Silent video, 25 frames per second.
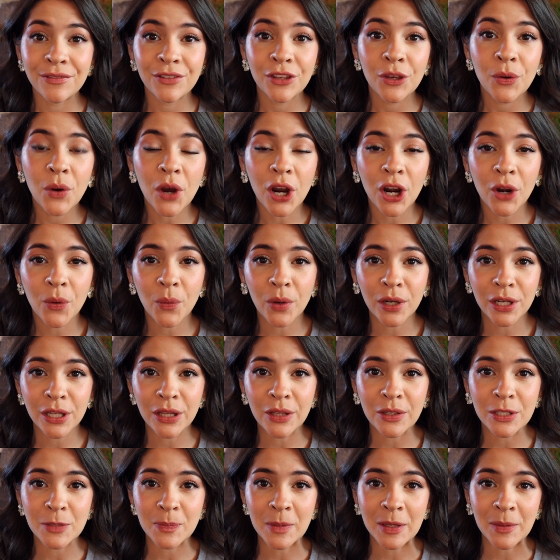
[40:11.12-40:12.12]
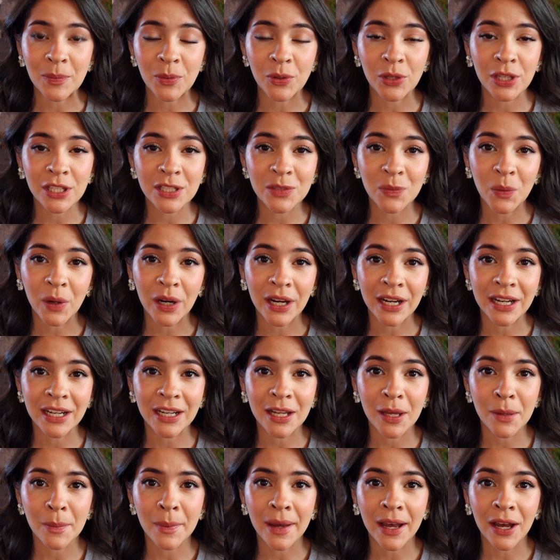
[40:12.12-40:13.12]
you are one of those people that's
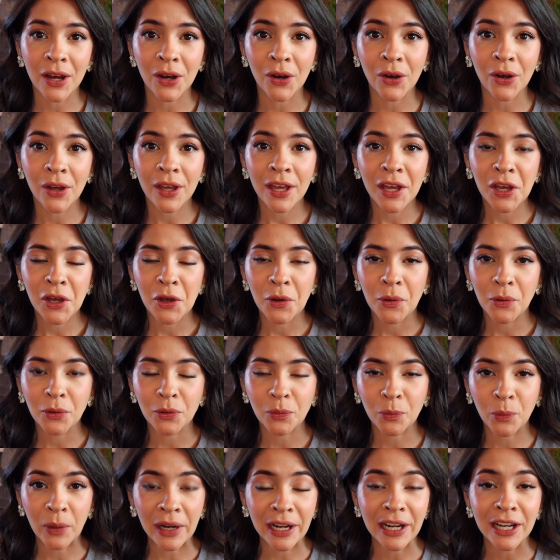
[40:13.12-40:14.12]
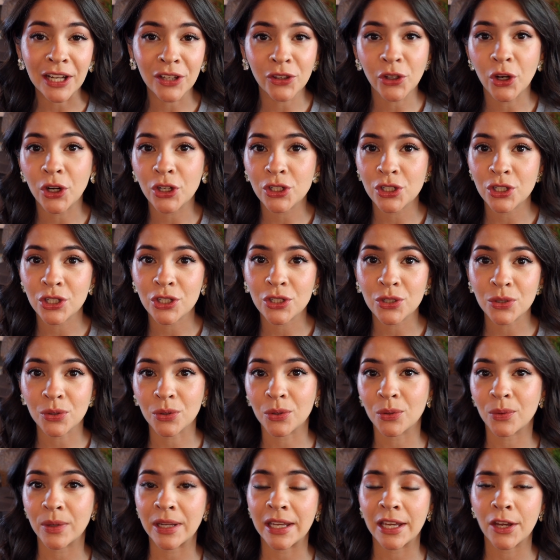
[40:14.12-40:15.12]
worried about wearing larger
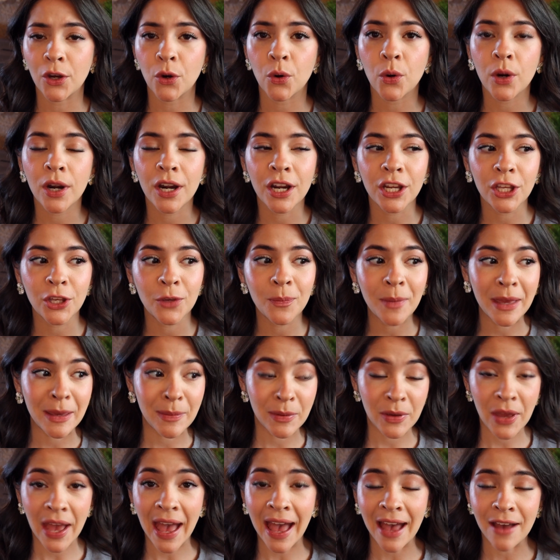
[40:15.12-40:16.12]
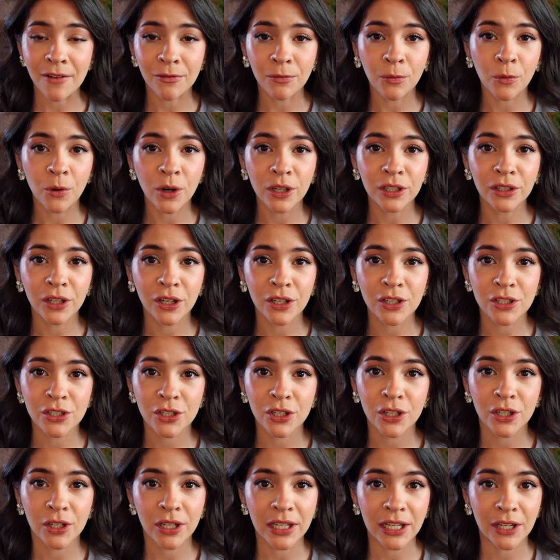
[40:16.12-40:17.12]
jewelry, or you maybe have worn
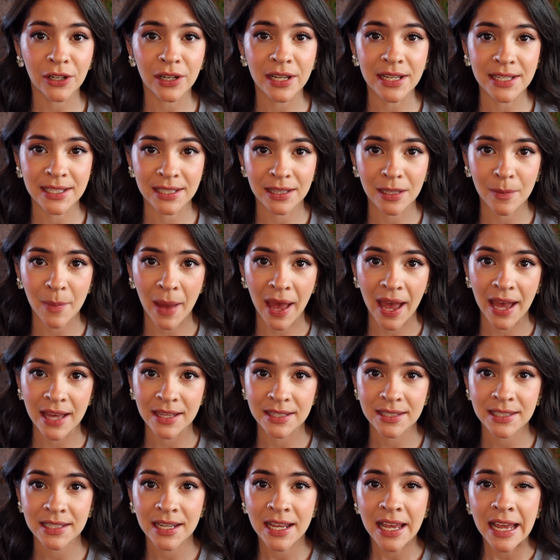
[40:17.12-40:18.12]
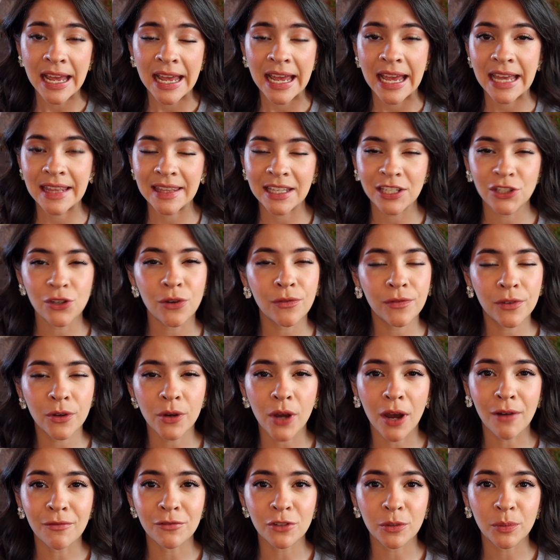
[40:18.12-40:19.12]
larger earrings in the past and they don't feel
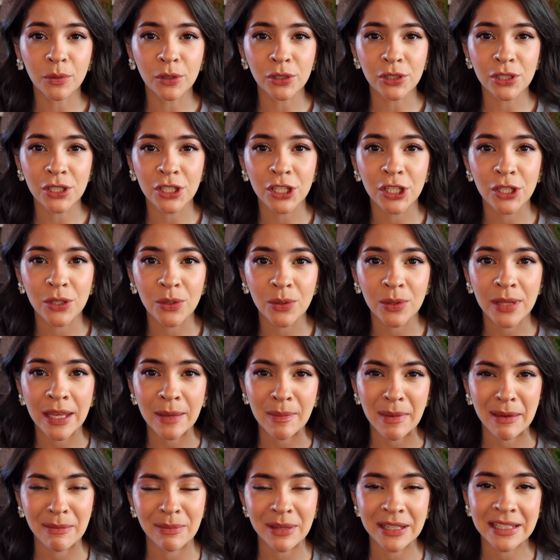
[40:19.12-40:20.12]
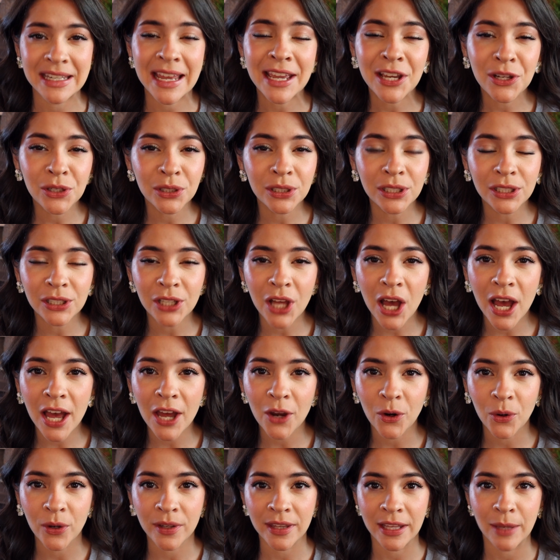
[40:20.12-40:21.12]
comfortable to you, they maybe dangle a
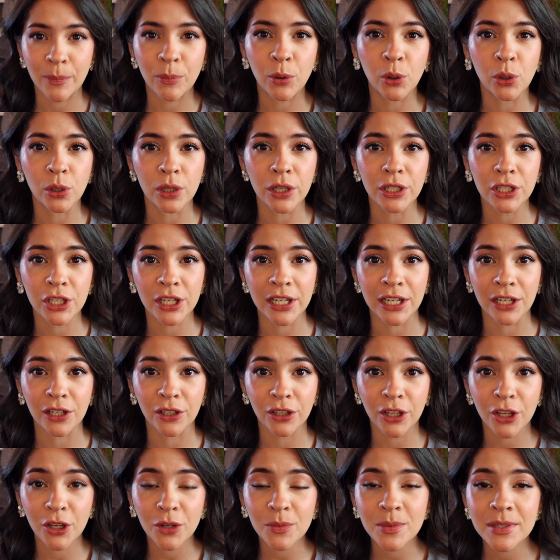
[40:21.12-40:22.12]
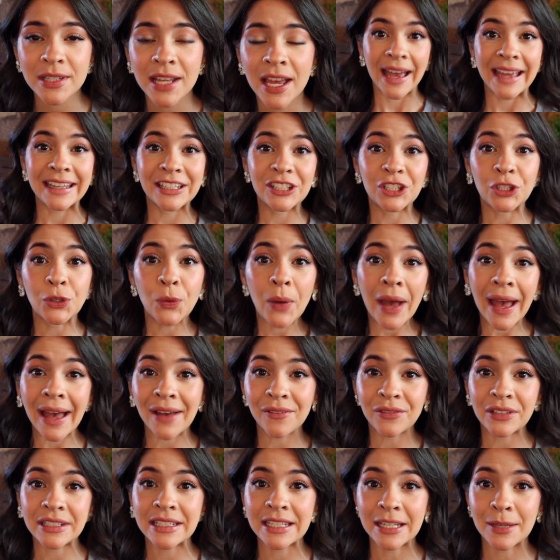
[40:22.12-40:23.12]
lot or they pull on your earlobes, I do
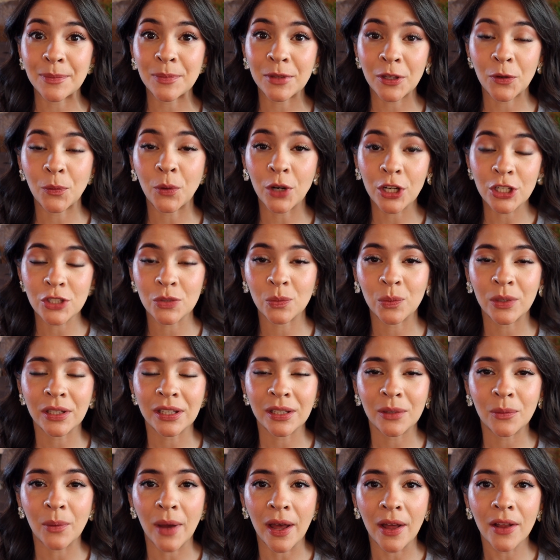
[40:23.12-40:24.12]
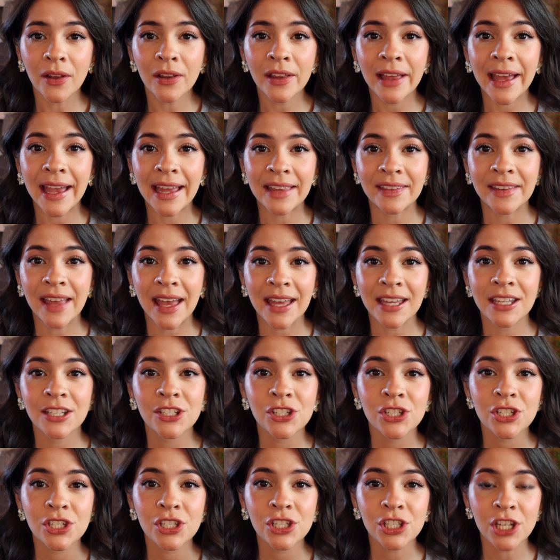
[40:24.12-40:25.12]
have a tip that works really well, and that is
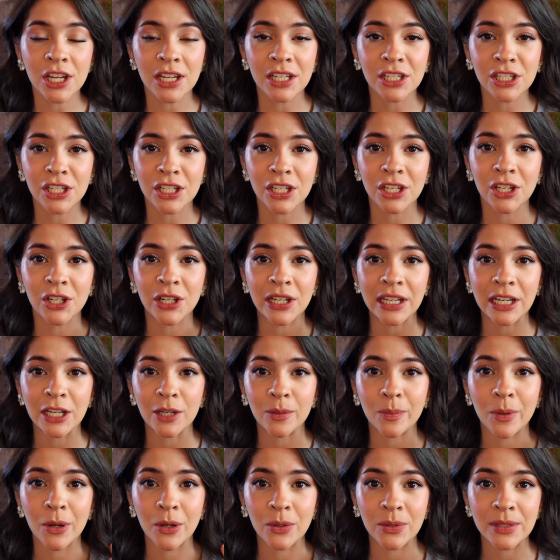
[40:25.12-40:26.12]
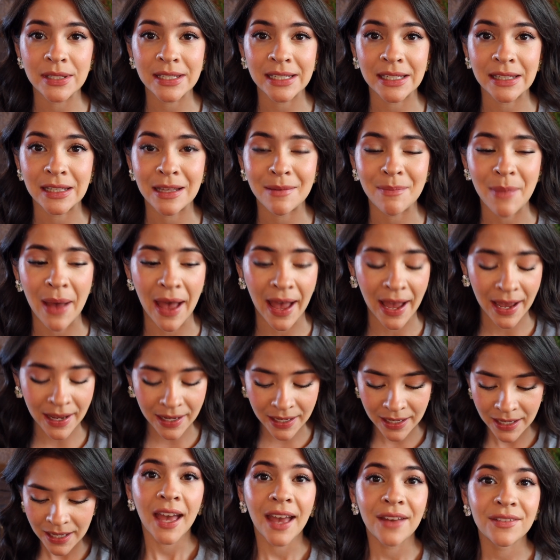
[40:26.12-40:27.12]
just changing your ear posts in the
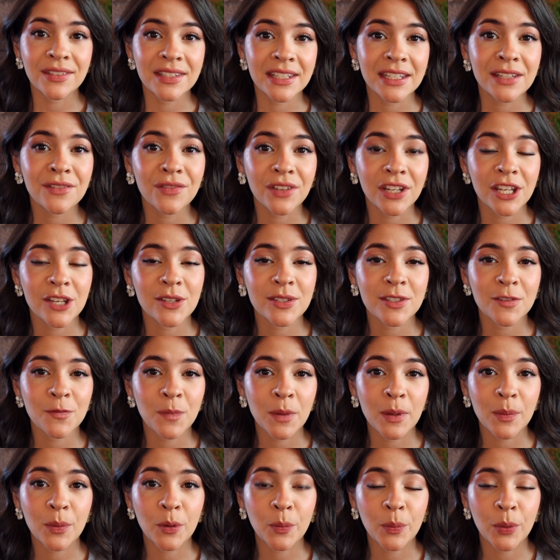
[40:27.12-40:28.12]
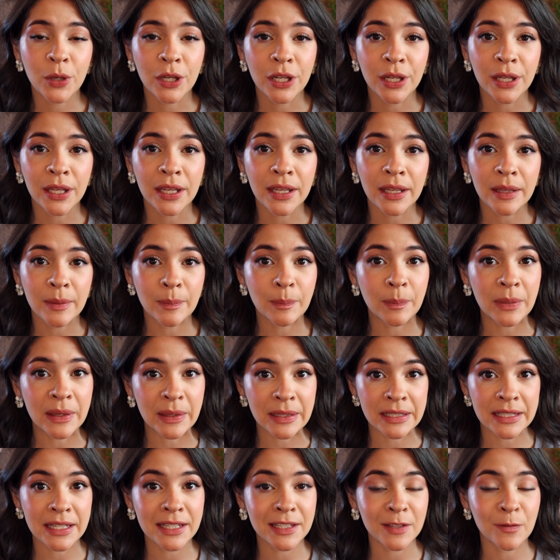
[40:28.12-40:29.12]
back. I've seen videos of people putting
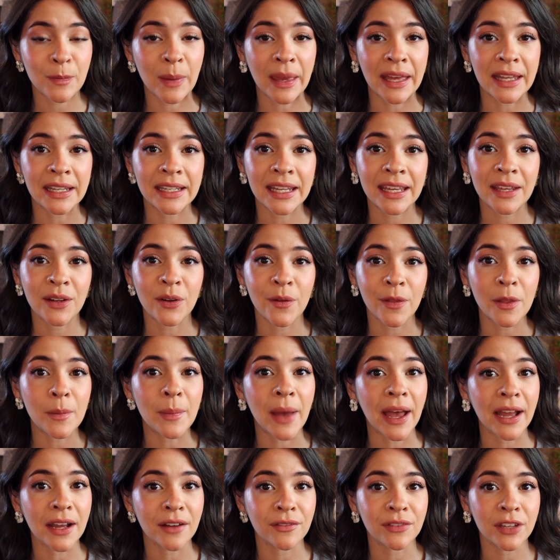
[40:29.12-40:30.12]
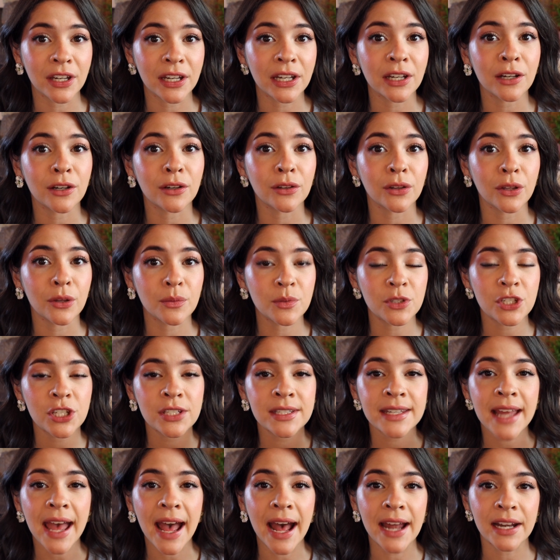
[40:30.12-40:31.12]
pieces of band-aid on the back of their earlobes
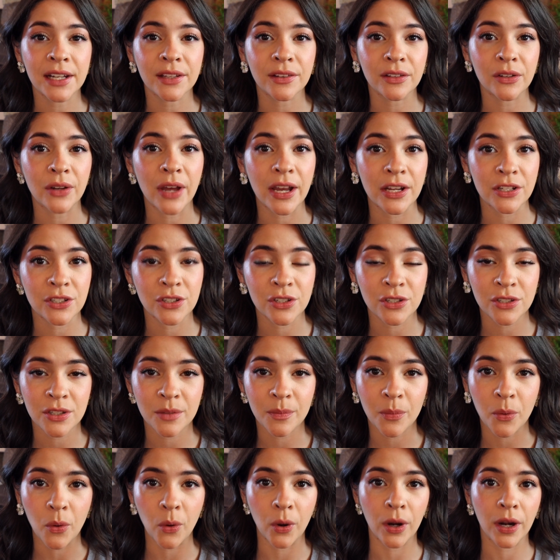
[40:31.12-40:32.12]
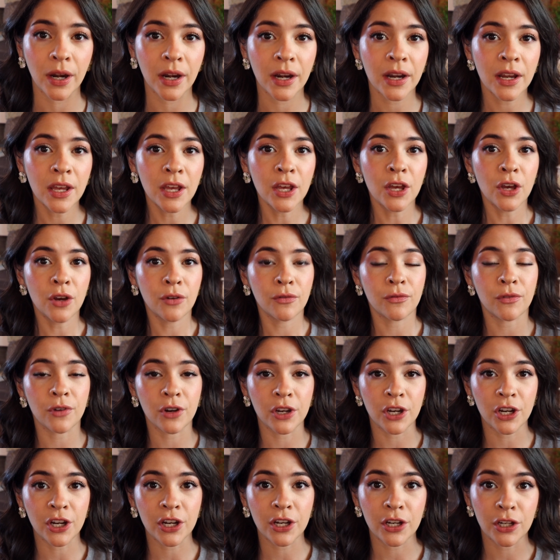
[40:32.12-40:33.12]
just to add a little extra support for
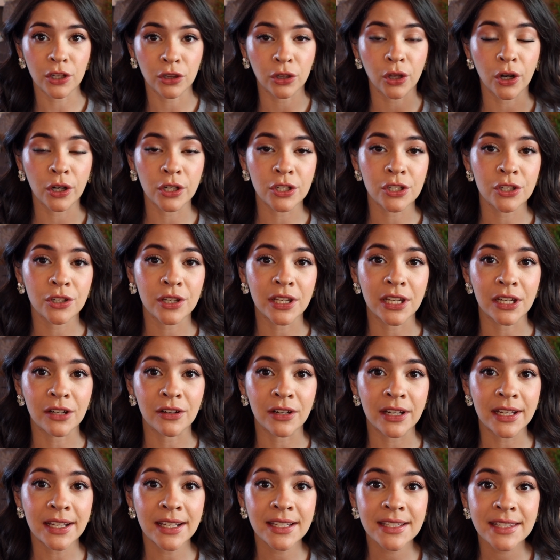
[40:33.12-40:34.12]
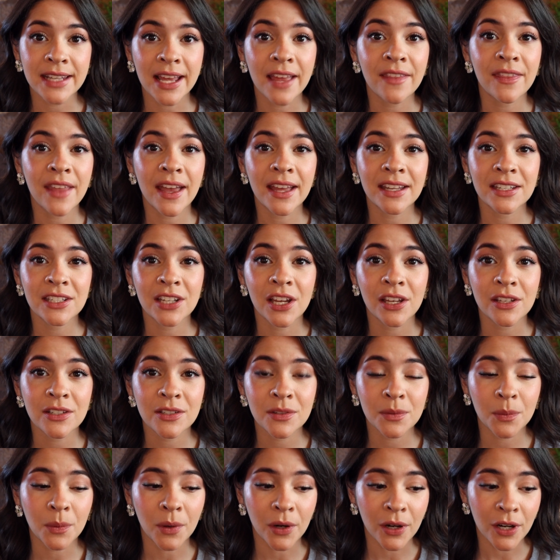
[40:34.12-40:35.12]
your larger earrings, and that
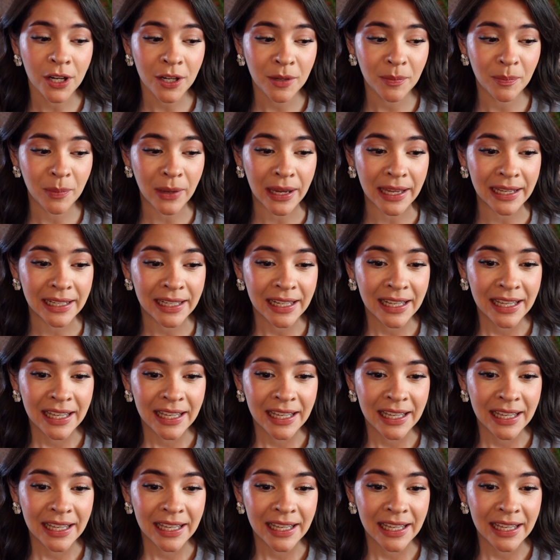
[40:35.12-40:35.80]
does work, but